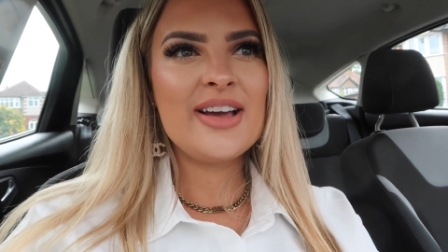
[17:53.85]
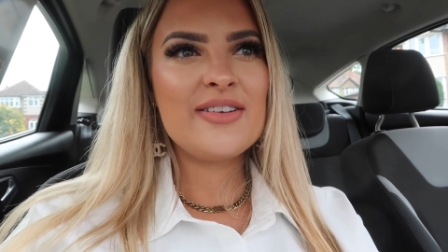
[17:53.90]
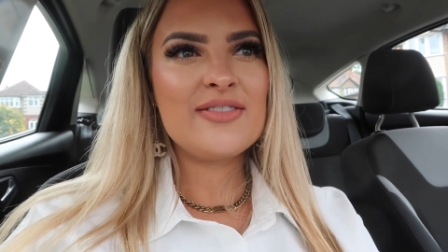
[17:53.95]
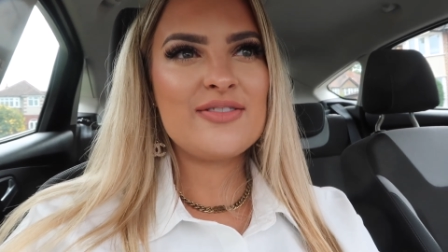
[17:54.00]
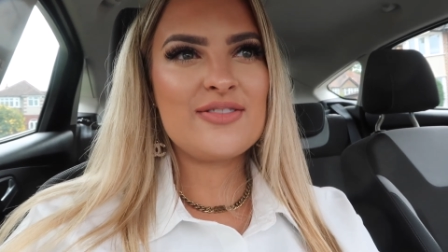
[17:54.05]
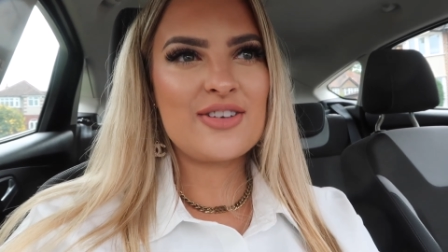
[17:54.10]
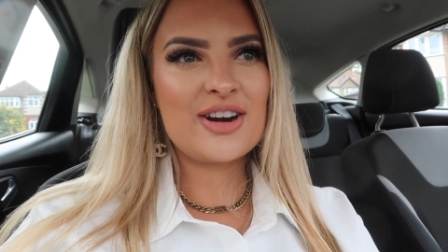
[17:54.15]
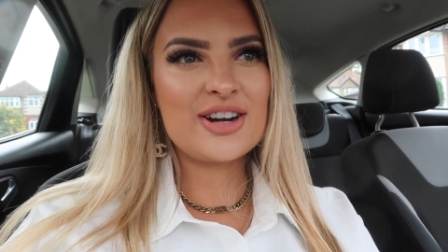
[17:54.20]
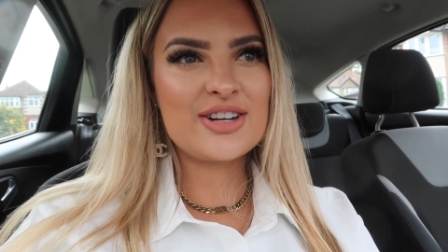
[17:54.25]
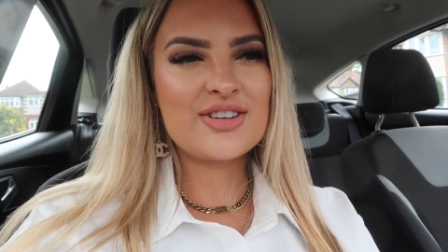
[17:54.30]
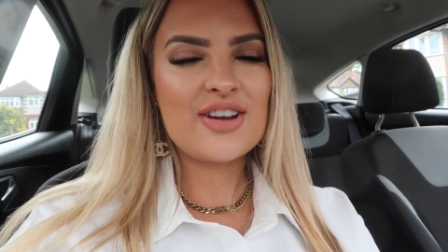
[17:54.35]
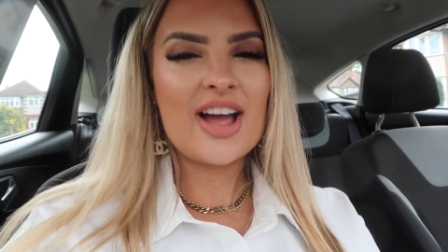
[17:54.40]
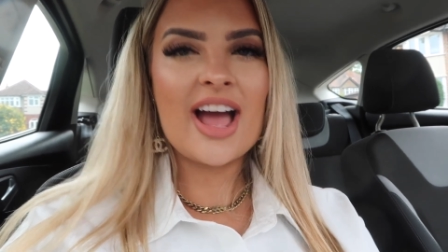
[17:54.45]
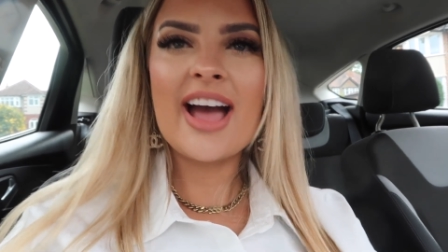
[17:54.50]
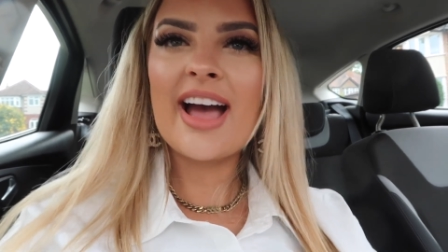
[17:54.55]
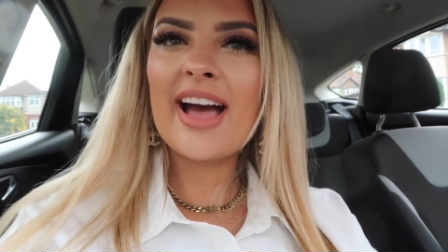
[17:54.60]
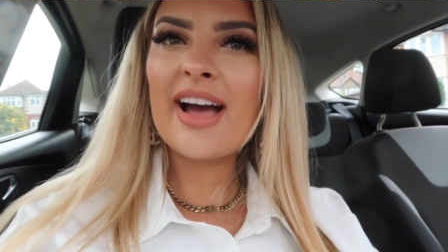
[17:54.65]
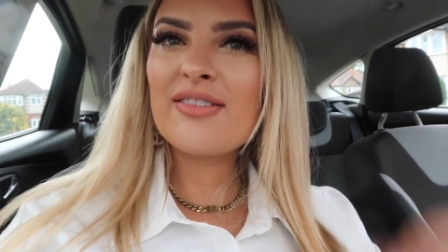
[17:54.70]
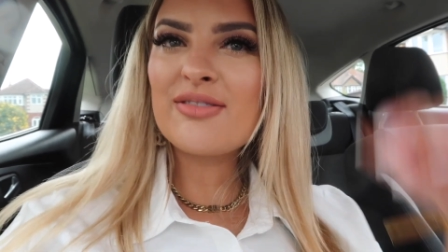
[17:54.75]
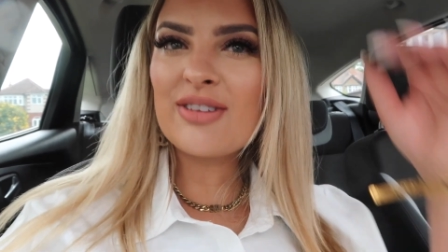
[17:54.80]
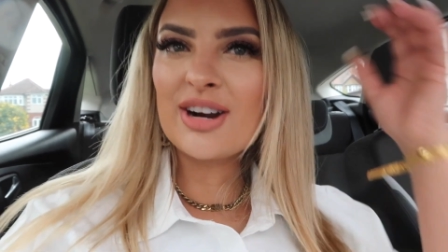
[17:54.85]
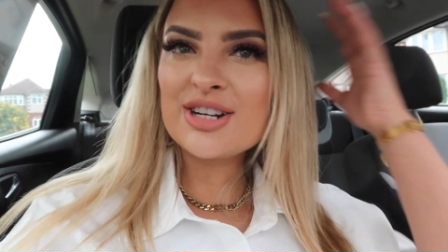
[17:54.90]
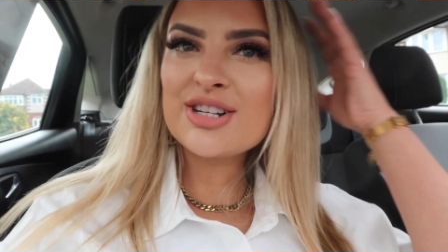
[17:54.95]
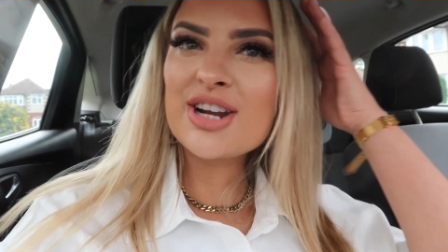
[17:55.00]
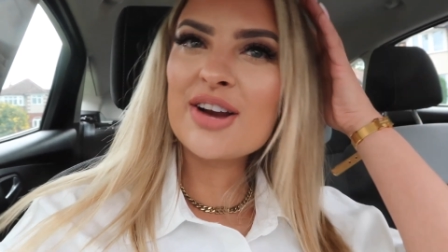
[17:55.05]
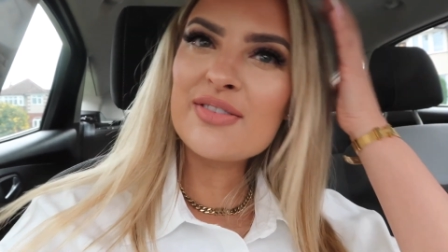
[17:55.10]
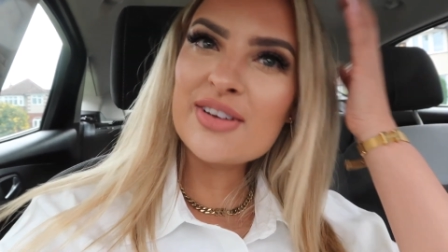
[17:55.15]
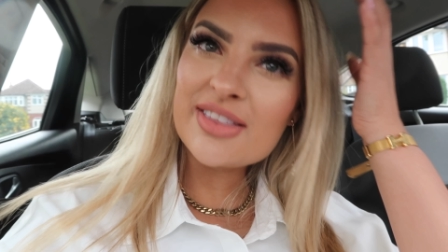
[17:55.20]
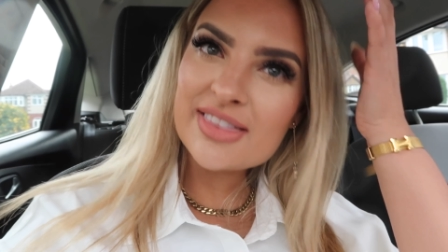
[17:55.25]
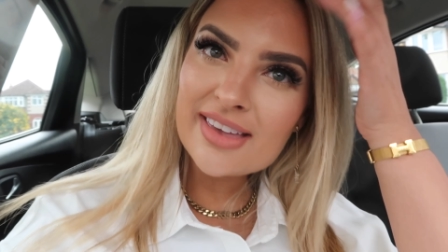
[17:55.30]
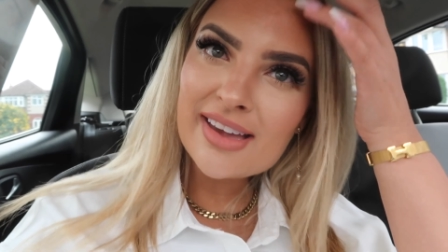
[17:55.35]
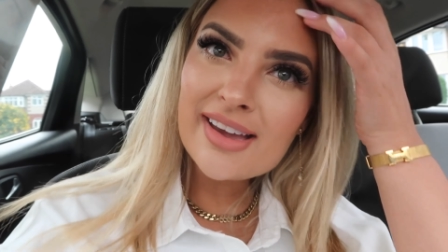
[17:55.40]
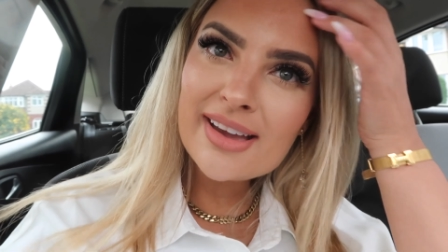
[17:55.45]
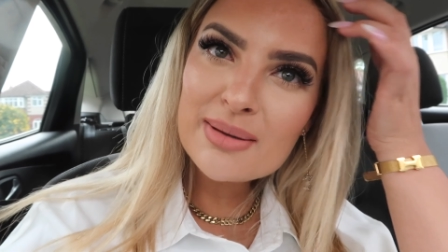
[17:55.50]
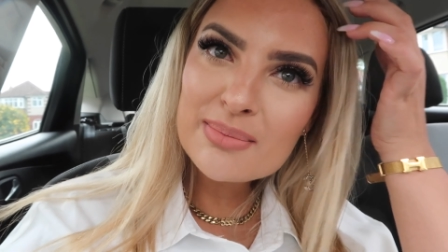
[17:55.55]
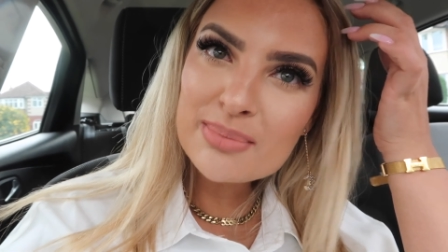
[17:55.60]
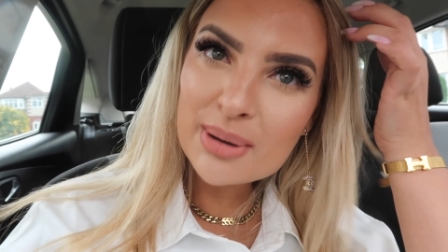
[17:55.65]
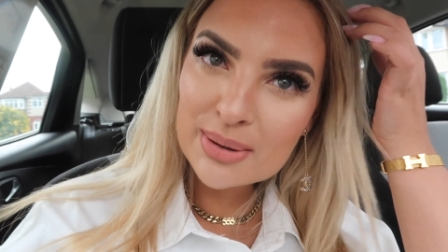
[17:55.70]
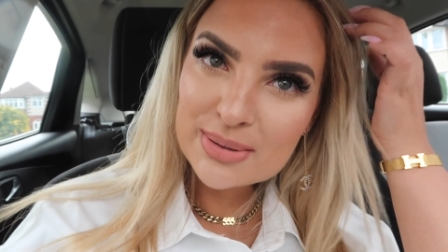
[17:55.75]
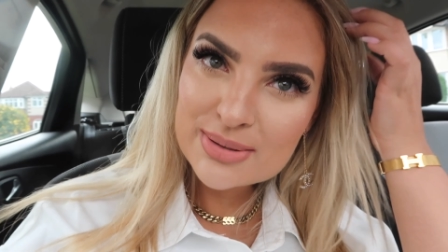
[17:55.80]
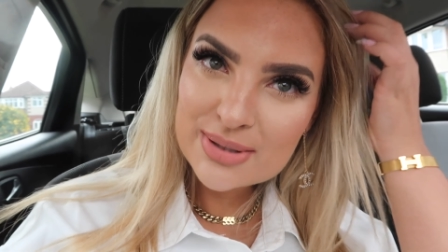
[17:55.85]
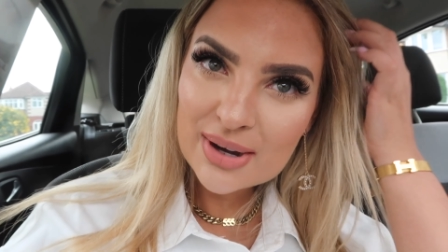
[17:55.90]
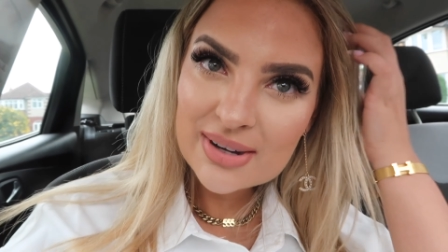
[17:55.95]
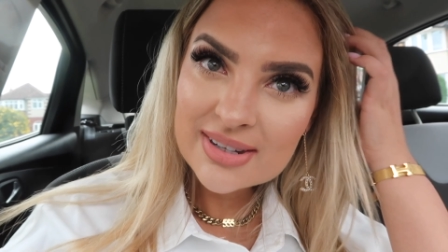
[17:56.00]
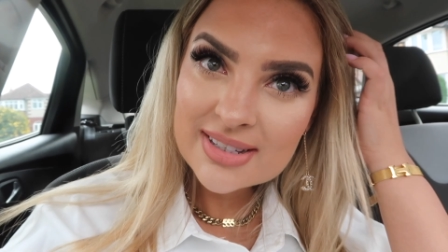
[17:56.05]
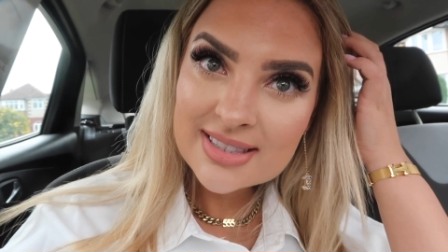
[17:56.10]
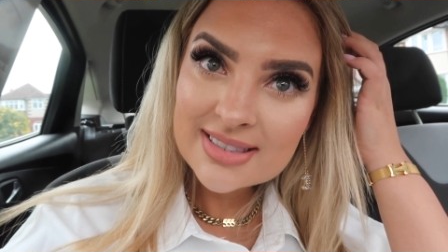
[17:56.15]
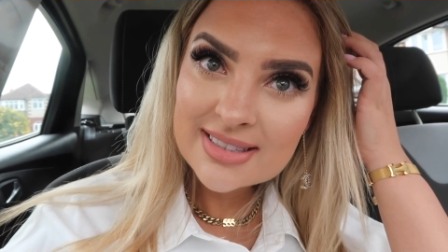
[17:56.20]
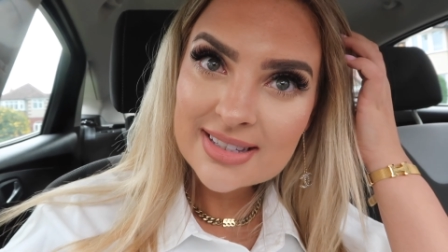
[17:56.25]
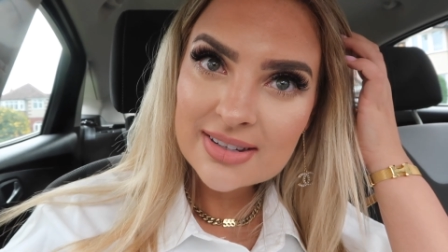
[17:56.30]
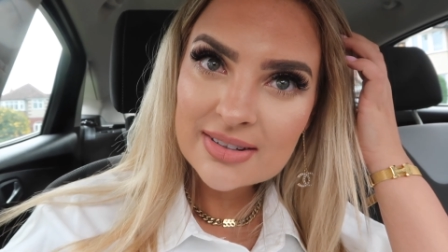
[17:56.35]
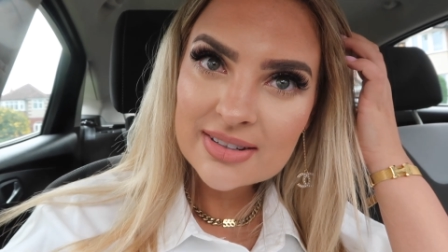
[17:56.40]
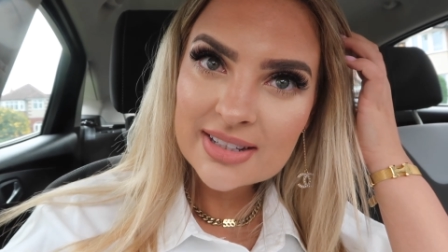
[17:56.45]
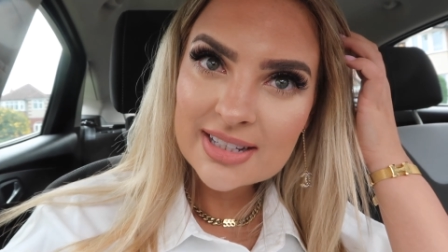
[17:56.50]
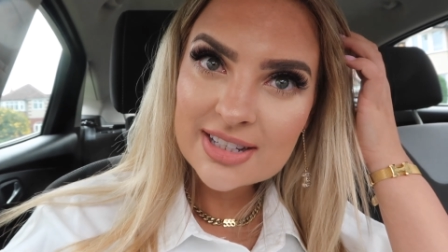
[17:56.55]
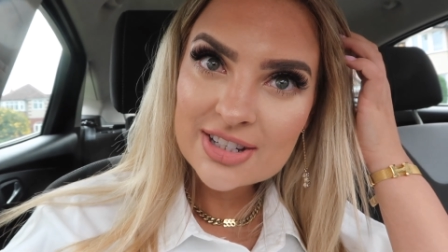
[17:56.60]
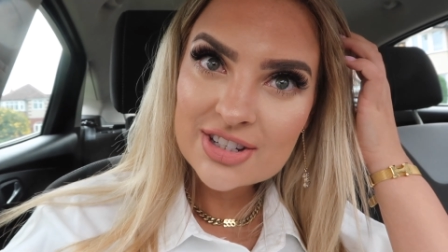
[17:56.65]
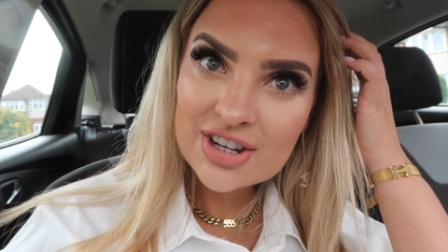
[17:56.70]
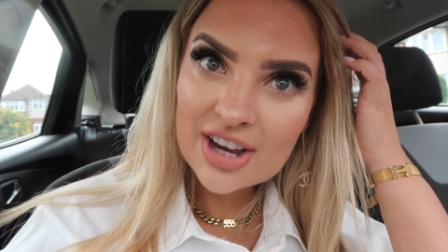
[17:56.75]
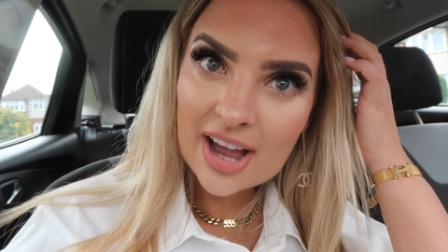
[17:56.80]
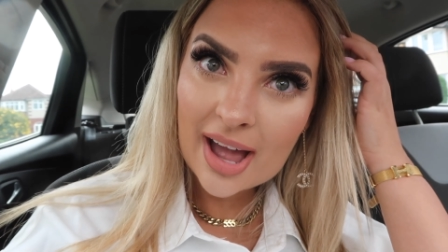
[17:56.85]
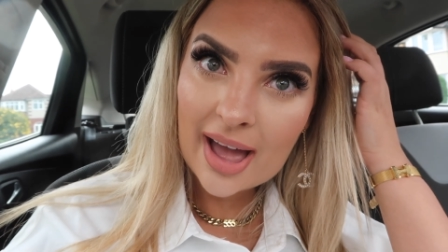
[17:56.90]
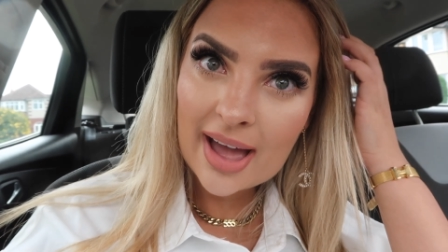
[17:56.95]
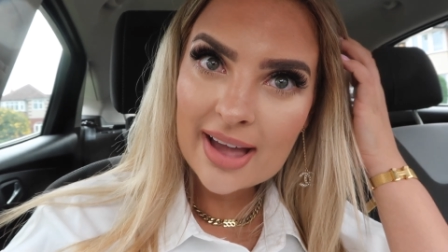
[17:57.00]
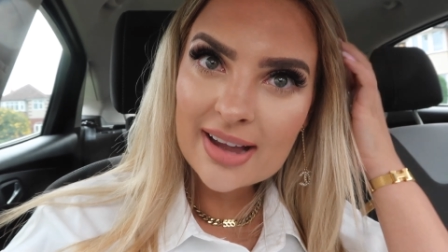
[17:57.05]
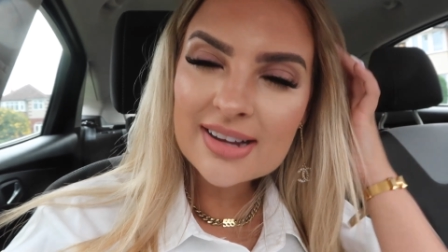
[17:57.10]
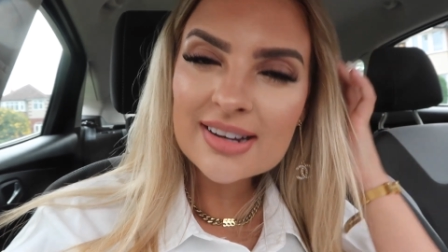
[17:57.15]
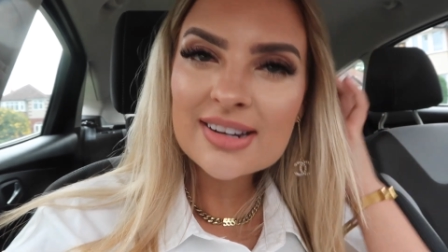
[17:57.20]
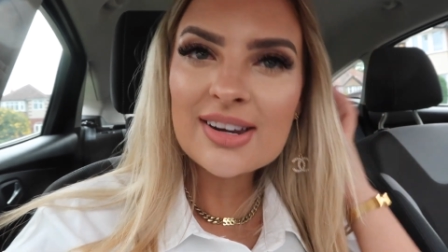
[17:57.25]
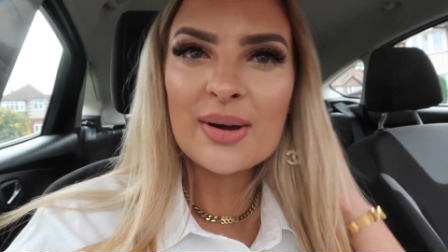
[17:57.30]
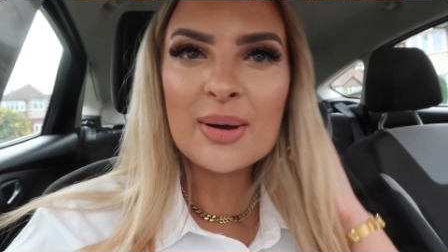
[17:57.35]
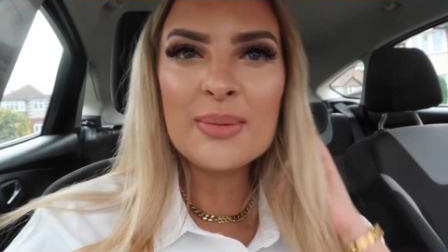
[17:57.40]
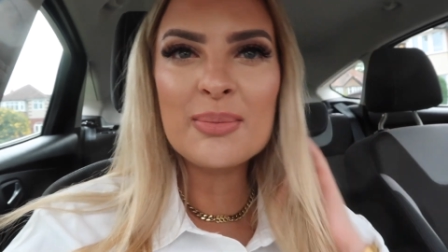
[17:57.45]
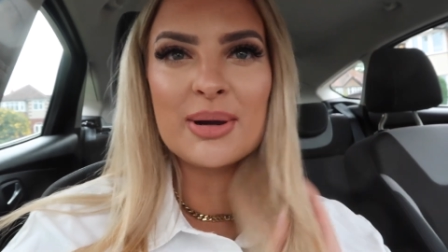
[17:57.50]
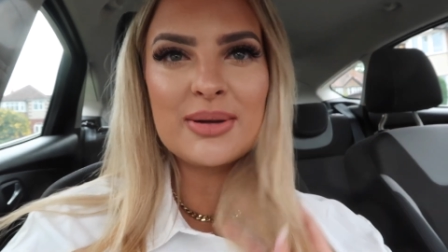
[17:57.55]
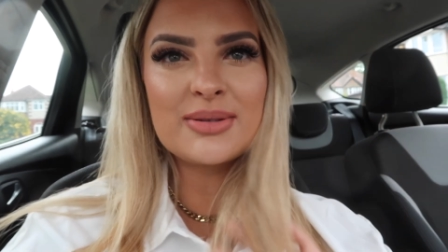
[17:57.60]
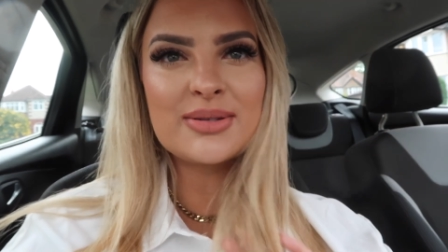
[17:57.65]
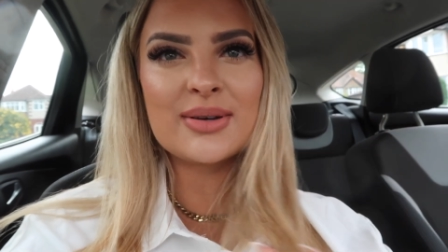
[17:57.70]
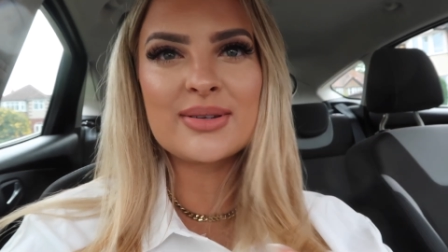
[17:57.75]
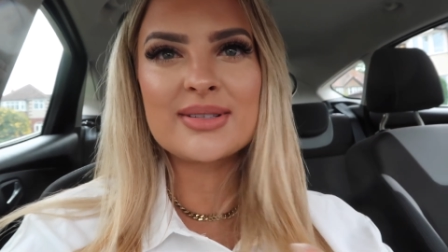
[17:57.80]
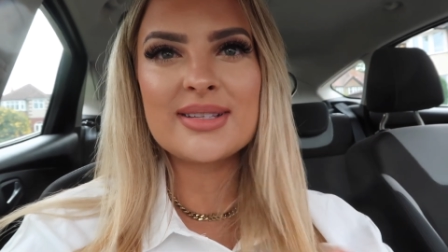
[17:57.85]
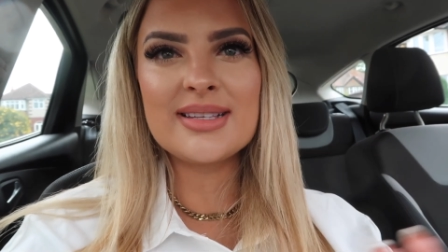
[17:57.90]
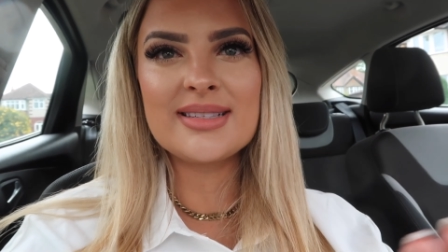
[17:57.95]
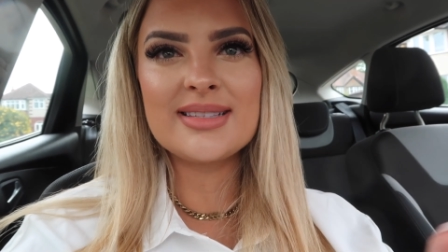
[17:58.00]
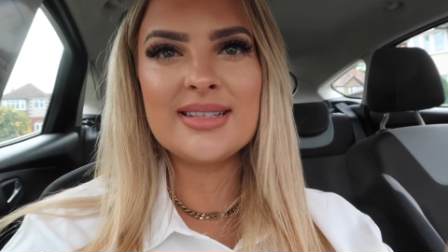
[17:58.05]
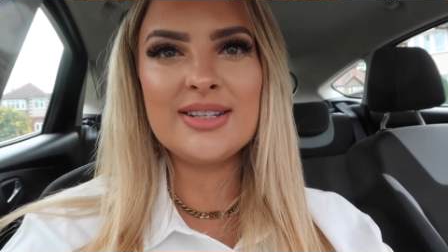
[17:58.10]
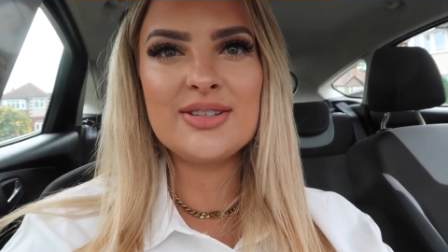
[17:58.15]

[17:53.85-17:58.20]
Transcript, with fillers: fresh hair, fresh everything, Botox still in check. Like Botox is